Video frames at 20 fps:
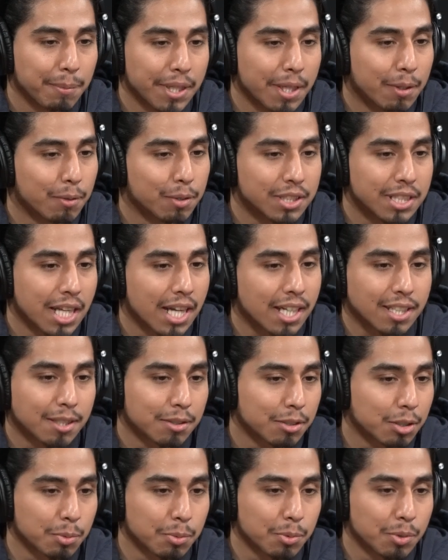But it was not
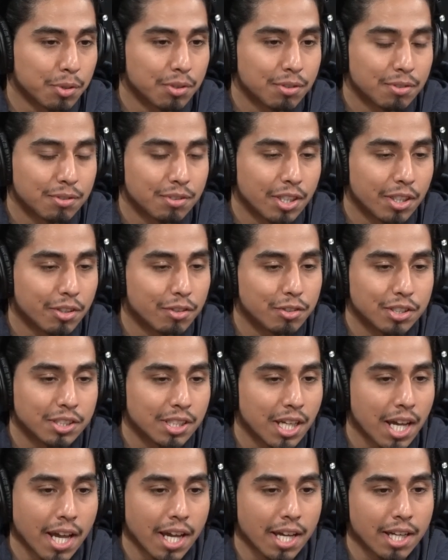comfortable. It was
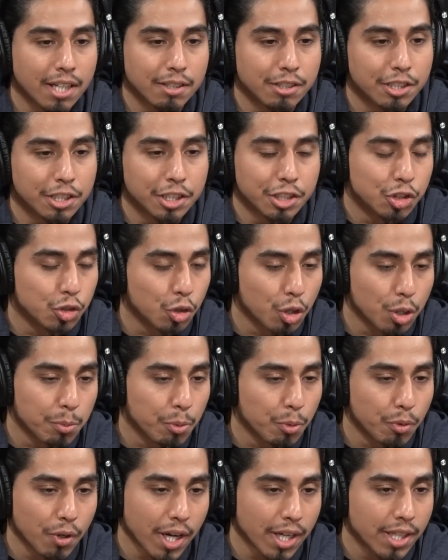not an
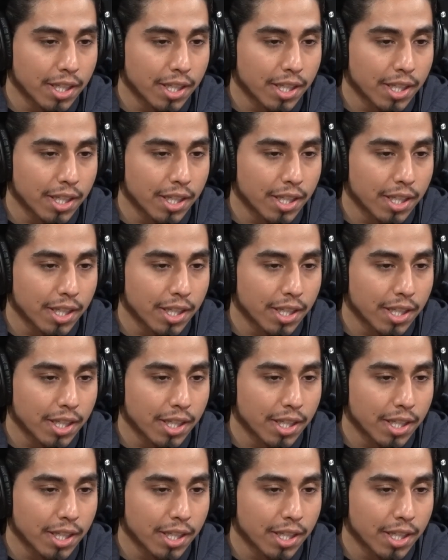enjoyable